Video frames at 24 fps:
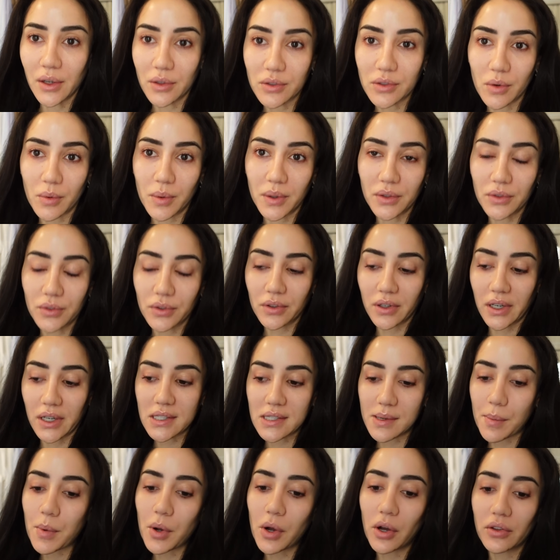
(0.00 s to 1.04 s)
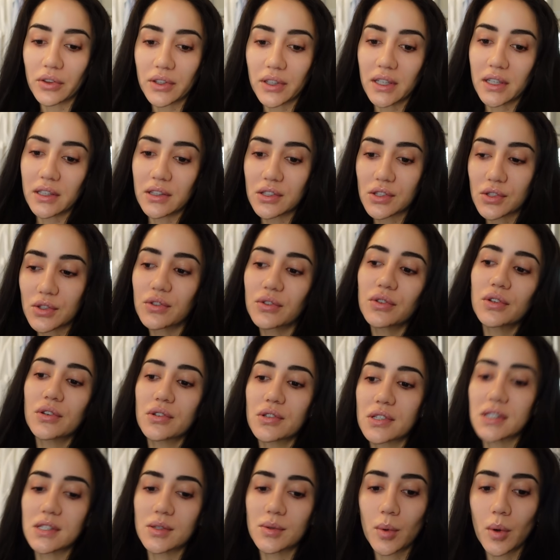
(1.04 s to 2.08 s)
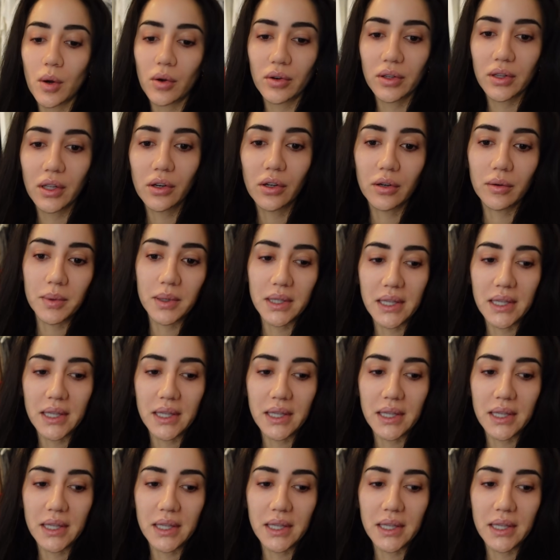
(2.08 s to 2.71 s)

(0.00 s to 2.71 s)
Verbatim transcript: I also want to create some content in the studio since we're already gonna be